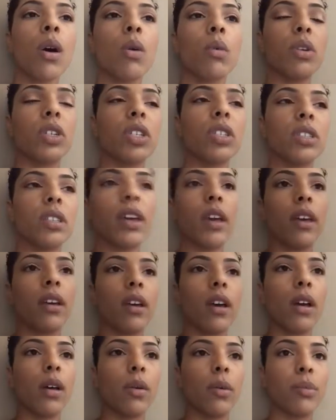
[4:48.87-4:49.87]
which is like
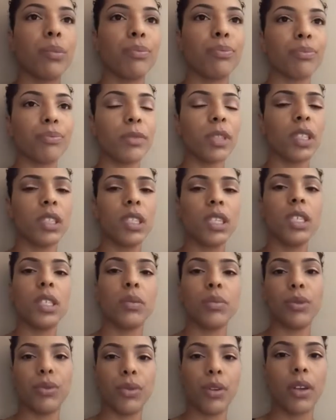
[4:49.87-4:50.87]
a
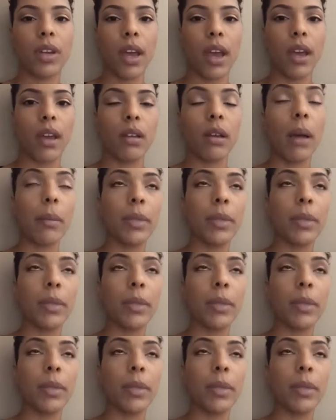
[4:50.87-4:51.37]
teaspoon a day.